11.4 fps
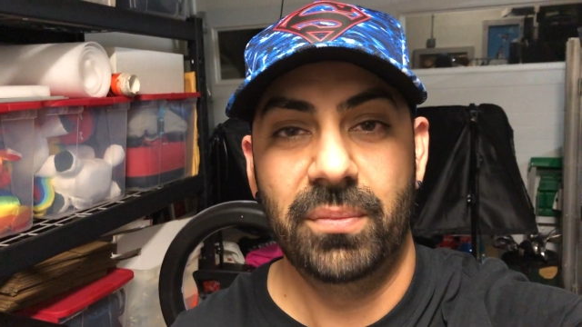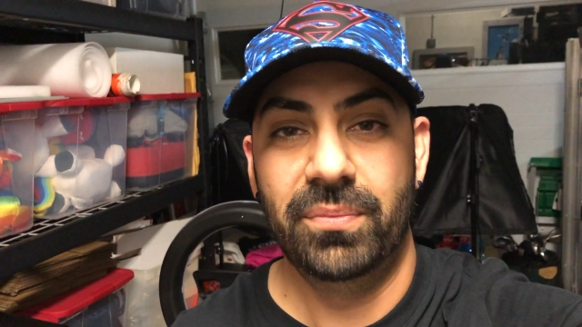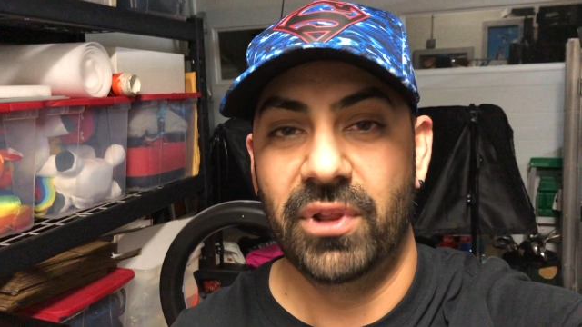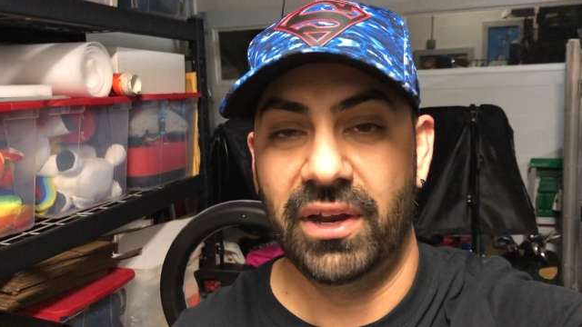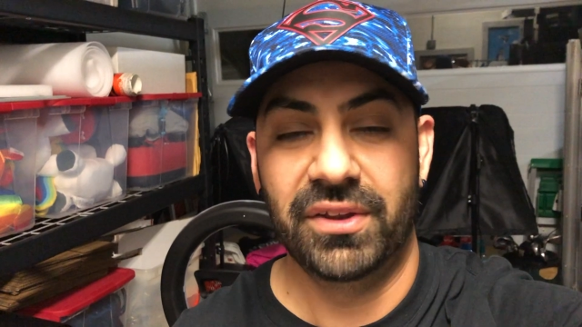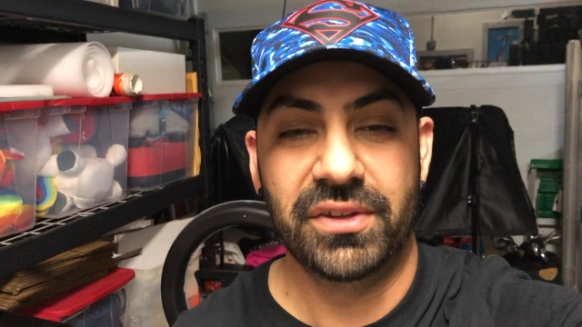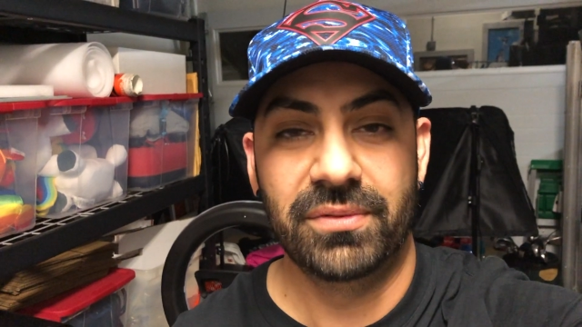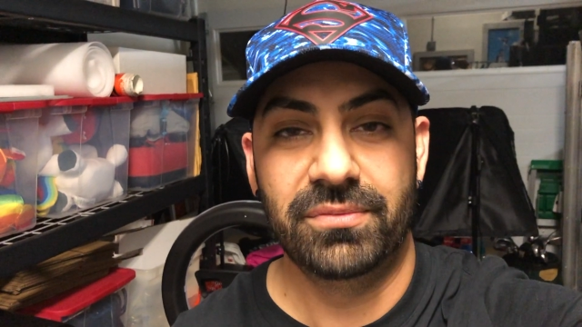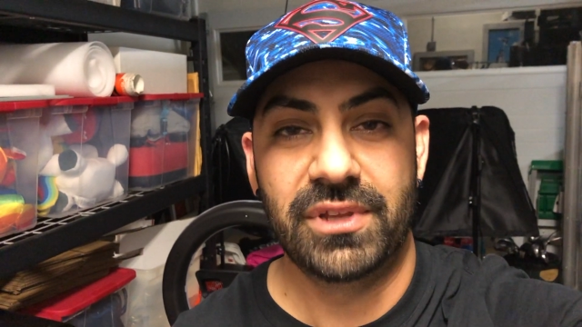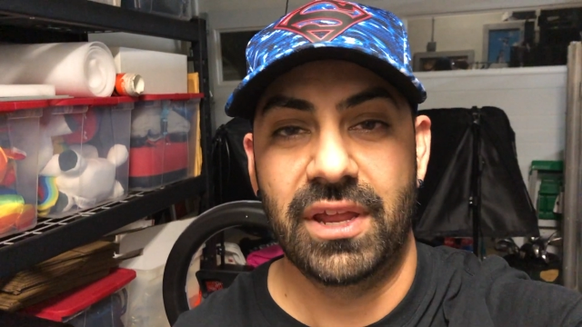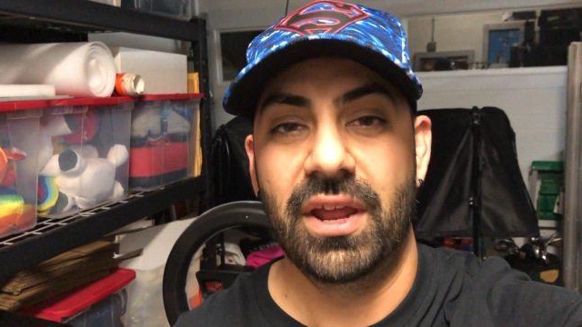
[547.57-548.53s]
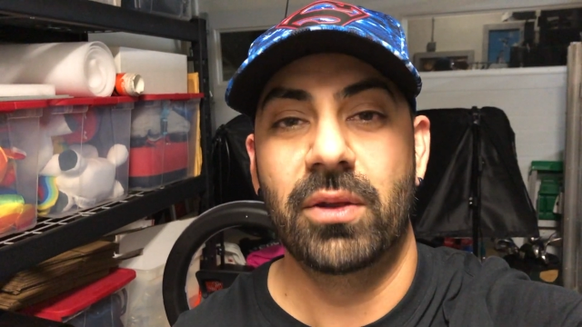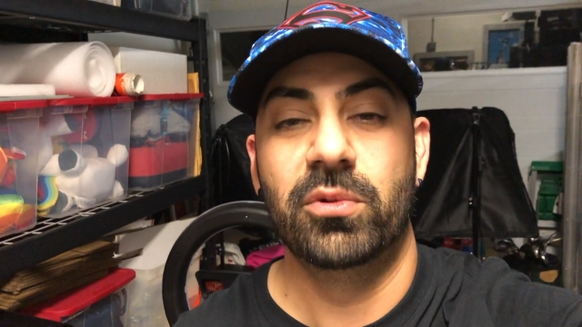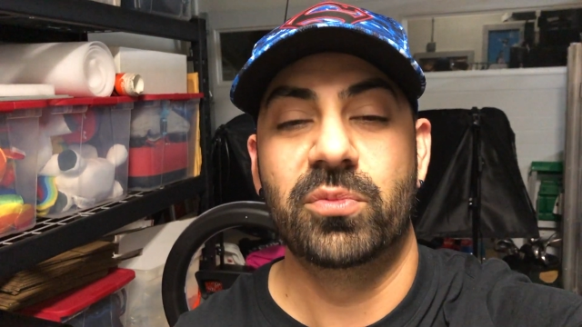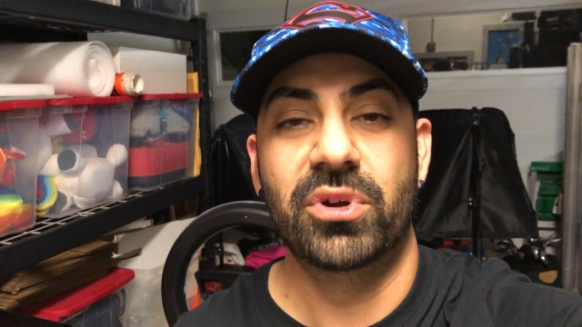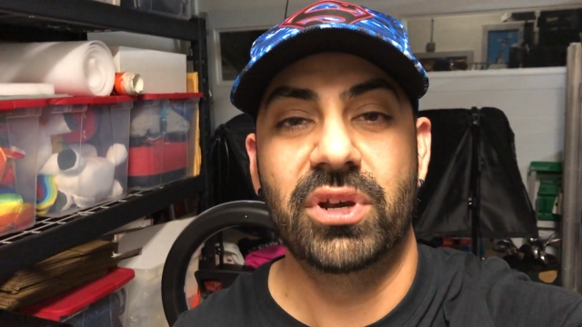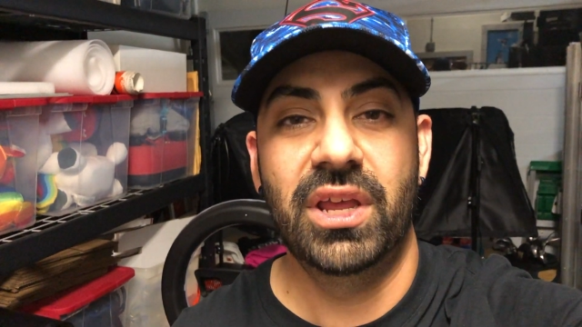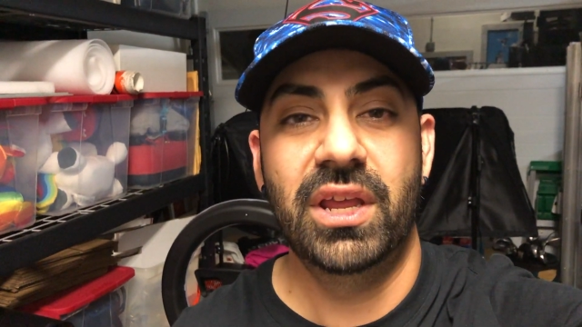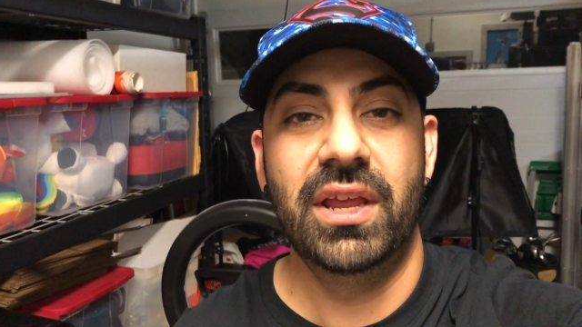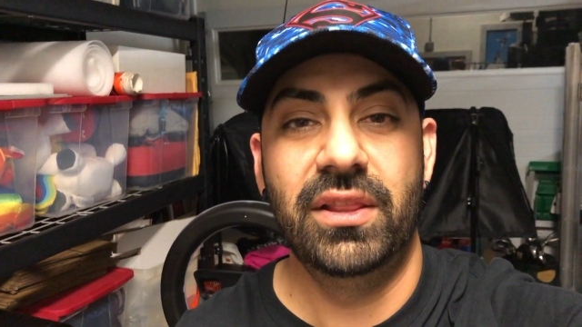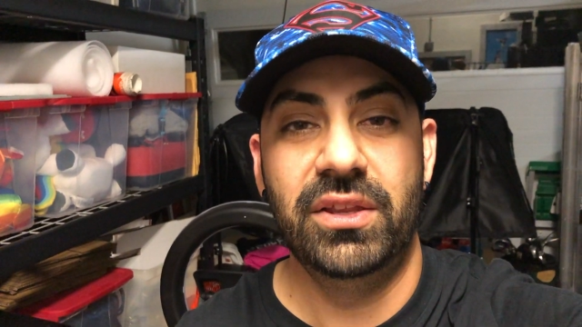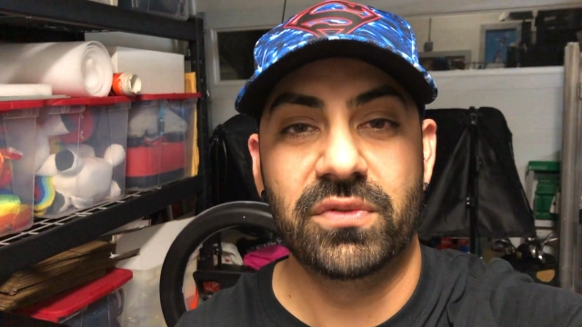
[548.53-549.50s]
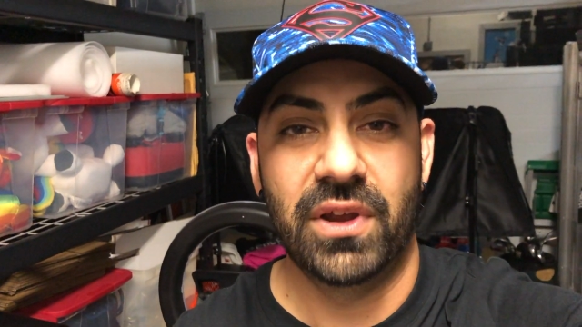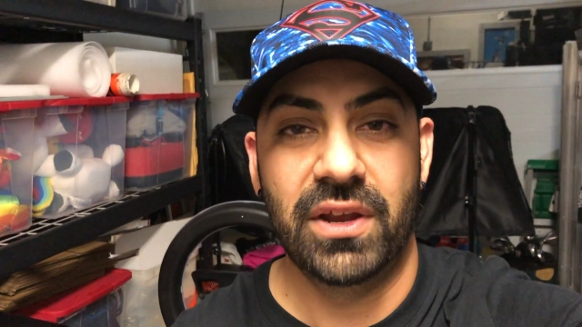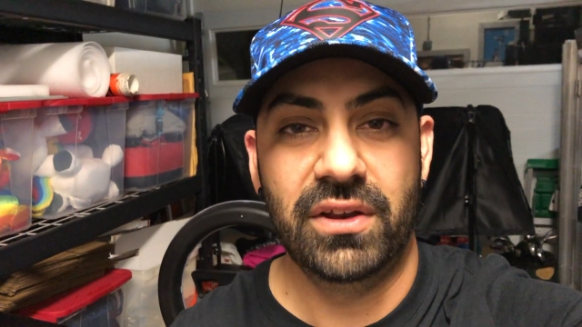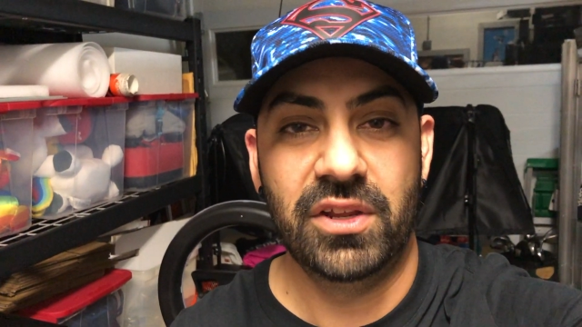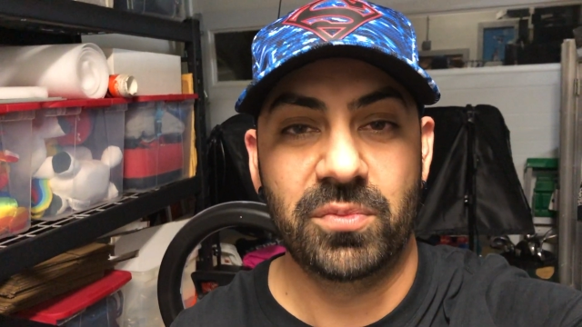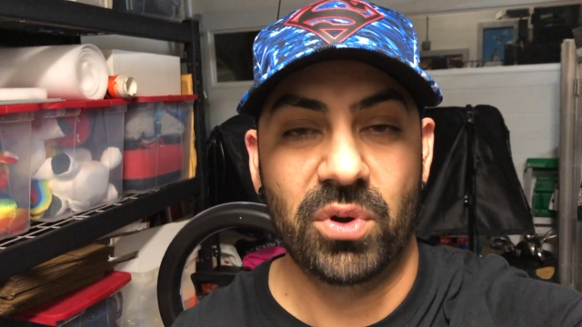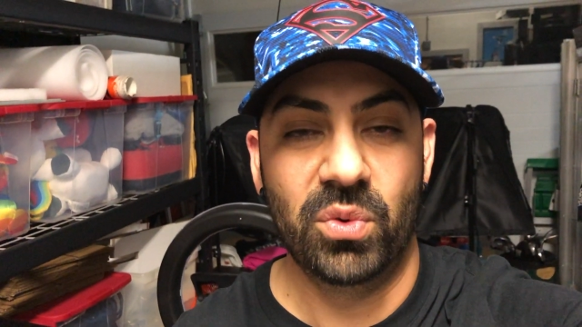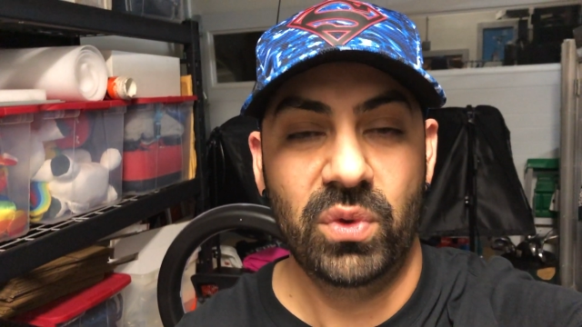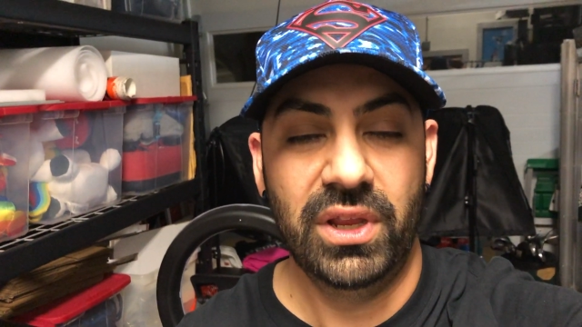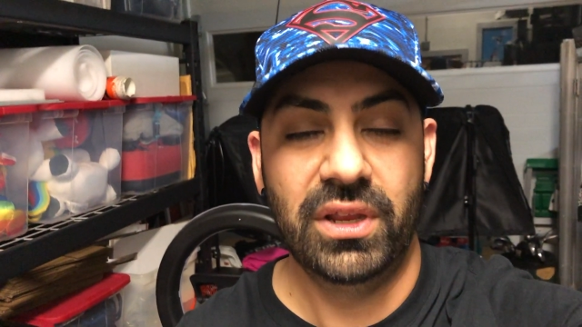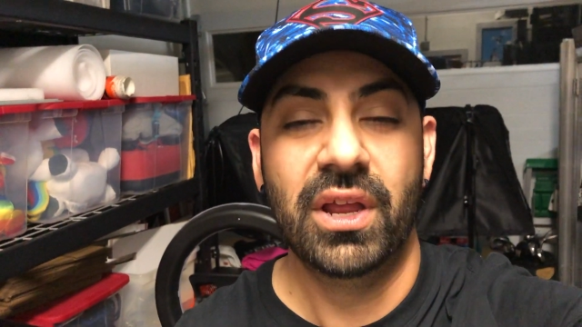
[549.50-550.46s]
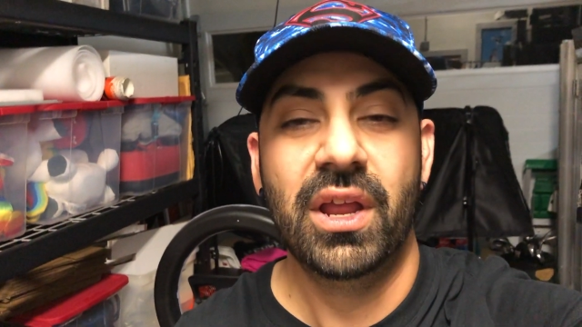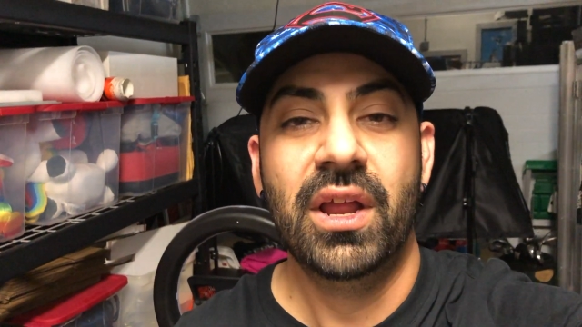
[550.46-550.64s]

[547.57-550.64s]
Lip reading: like I said, 10 items per day, at least 5 days per week.